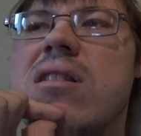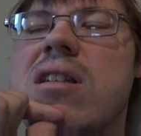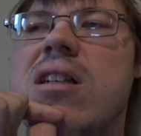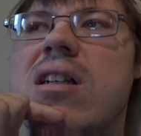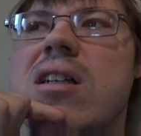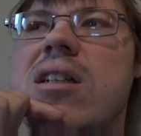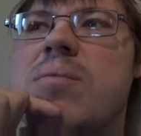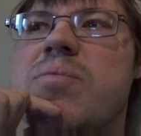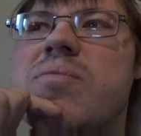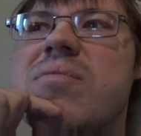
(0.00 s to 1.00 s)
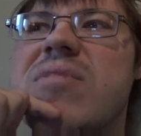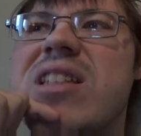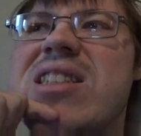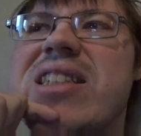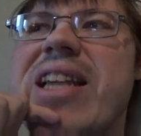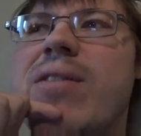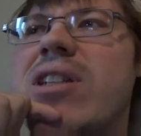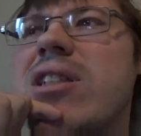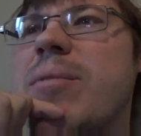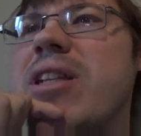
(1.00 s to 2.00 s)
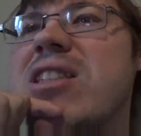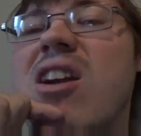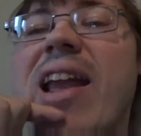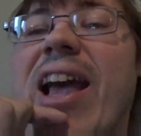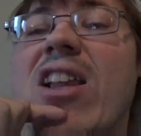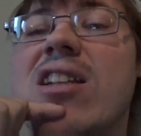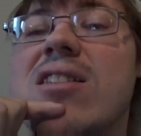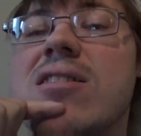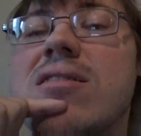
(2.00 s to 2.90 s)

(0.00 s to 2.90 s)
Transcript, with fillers: Um, I think it's David or something. It's not Alan.